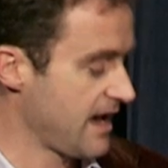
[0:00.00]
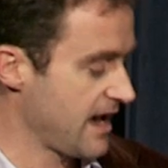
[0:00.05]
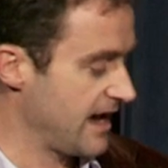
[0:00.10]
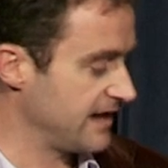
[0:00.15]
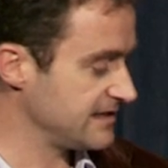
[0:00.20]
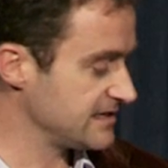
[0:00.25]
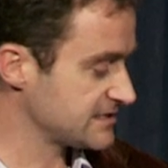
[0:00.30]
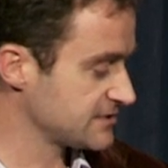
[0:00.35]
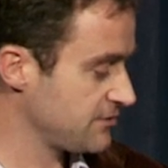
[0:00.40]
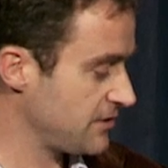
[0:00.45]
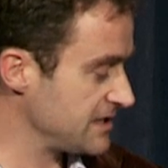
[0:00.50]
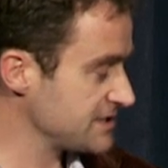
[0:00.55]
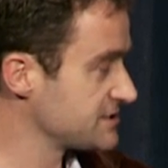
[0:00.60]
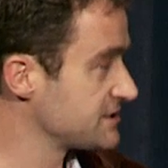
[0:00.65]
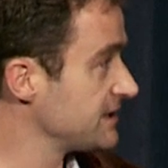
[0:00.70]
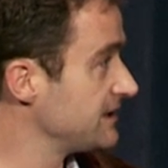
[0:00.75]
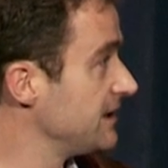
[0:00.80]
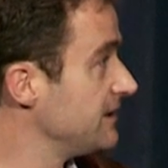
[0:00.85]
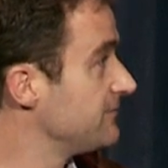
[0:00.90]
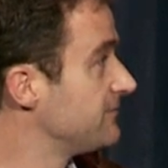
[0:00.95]
And this
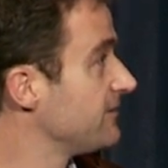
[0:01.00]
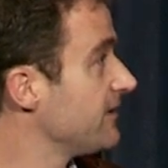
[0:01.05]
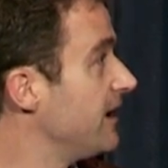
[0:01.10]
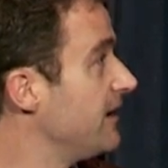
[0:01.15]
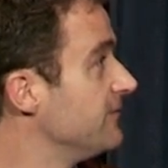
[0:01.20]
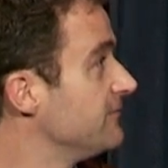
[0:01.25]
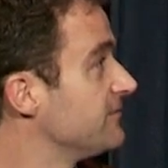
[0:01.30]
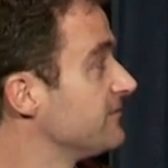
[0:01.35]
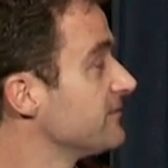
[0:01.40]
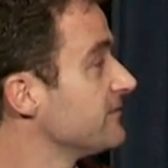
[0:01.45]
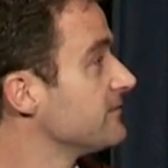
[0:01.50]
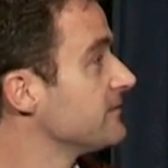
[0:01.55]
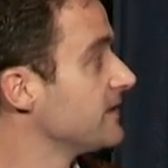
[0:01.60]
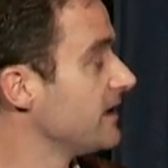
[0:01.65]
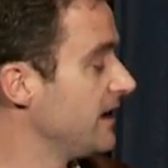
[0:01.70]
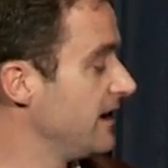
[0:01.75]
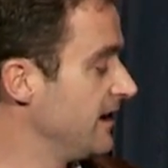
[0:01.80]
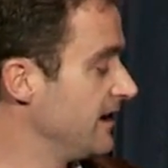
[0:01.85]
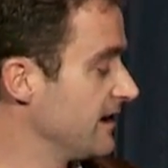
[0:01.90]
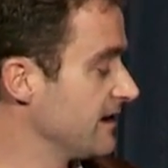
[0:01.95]
question of
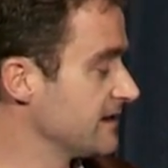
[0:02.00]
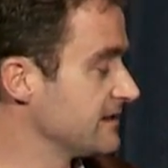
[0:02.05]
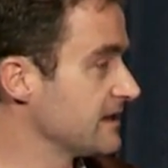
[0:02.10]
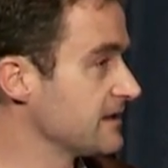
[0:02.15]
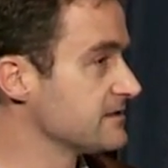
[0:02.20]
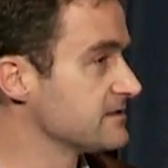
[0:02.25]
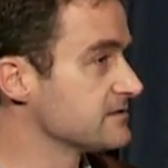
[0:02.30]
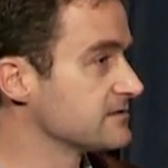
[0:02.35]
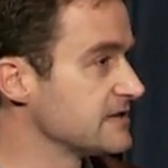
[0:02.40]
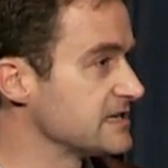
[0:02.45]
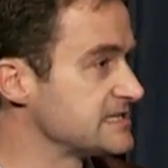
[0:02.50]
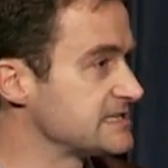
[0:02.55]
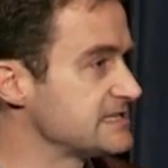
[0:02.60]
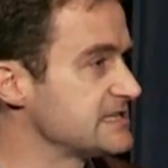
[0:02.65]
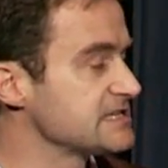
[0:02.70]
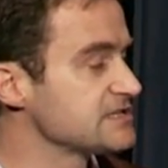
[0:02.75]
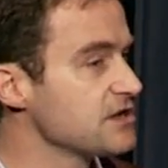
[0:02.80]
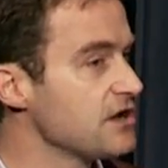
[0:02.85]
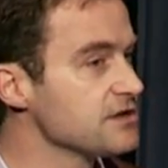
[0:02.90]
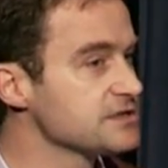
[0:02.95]

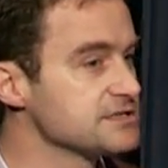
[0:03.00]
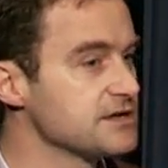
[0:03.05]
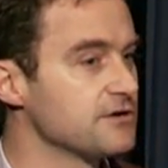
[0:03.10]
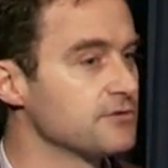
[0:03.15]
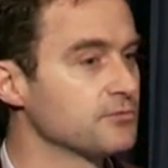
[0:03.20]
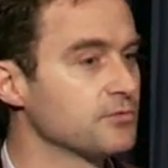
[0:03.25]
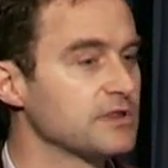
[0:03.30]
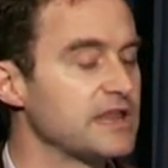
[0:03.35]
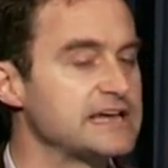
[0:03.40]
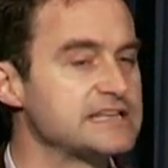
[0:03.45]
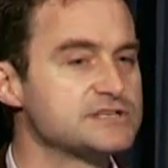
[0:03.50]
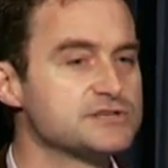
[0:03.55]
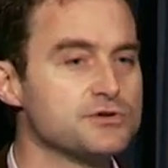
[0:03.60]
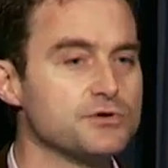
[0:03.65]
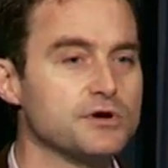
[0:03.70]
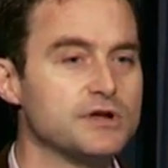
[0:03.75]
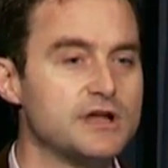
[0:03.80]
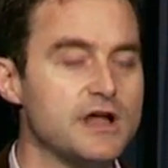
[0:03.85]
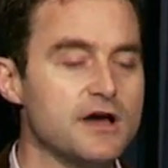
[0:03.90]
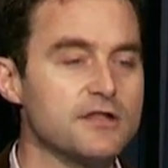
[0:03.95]
this also relates
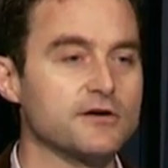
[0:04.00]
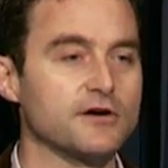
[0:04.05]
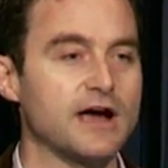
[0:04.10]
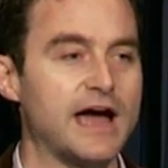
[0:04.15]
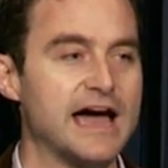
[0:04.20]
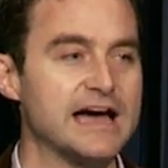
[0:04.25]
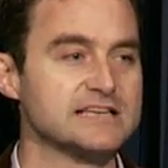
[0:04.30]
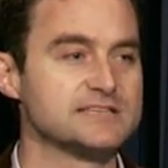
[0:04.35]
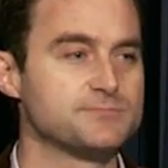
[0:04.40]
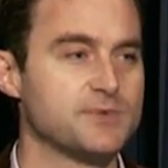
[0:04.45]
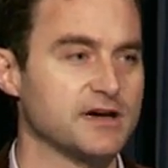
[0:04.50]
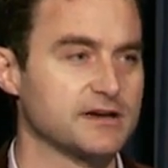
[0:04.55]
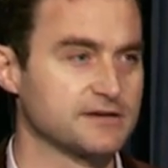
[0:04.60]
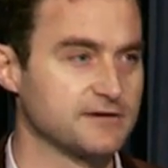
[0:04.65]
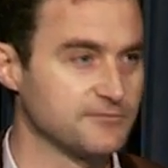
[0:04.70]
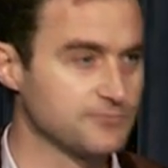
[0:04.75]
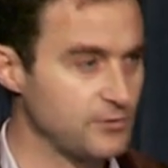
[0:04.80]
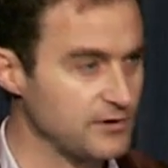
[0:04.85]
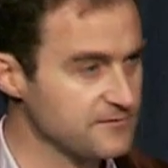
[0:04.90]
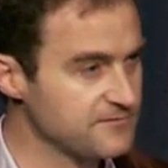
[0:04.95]
to another aspect
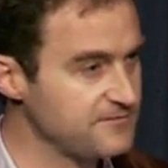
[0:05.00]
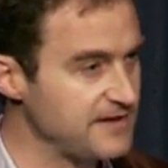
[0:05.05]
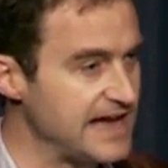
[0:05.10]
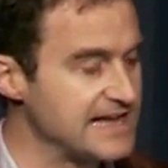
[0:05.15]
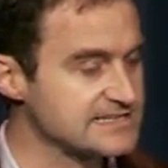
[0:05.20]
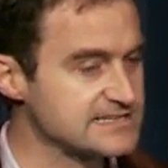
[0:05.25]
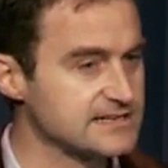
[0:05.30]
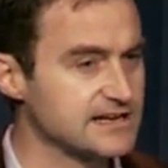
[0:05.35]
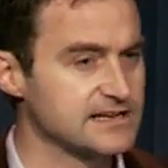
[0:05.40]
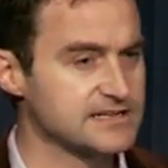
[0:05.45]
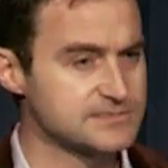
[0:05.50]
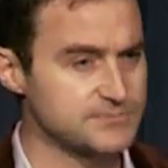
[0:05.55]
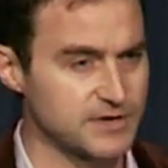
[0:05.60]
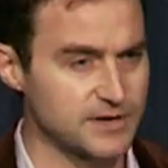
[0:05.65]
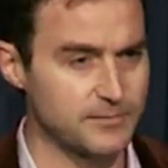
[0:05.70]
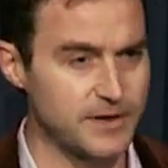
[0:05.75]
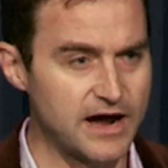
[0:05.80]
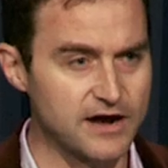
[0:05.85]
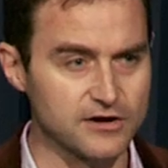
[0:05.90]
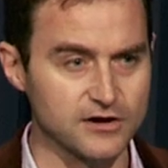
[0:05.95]
of what fascinates me
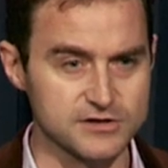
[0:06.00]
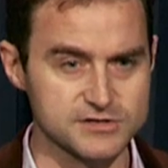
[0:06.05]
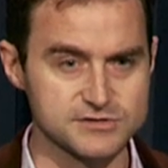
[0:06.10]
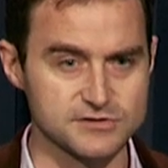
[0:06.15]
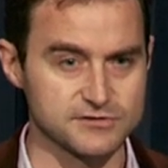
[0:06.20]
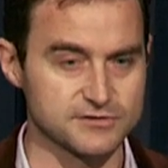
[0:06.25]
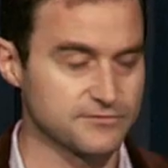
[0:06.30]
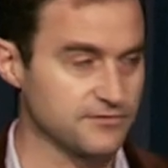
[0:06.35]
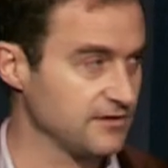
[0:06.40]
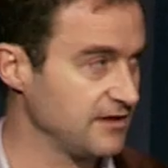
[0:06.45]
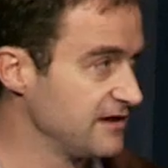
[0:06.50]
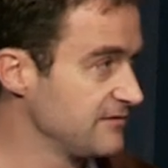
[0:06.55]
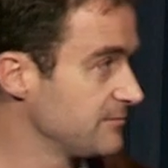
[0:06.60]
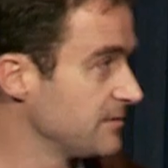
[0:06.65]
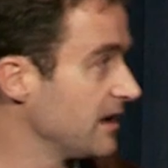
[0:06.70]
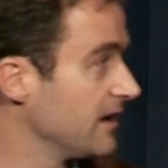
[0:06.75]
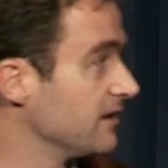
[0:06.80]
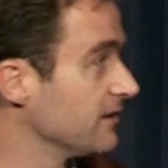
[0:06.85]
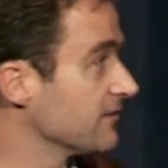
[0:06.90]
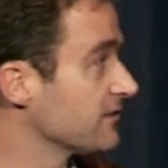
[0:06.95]
about our search for life
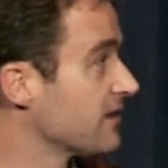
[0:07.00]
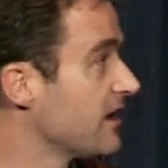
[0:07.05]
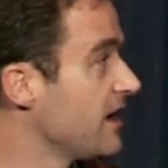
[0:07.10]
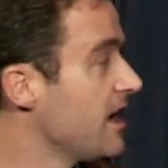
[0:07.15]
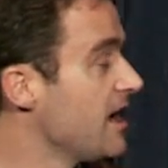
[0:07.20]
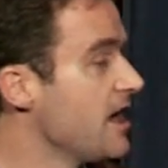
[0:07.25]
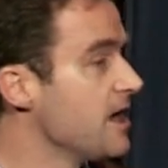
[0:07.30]
beyond Earth.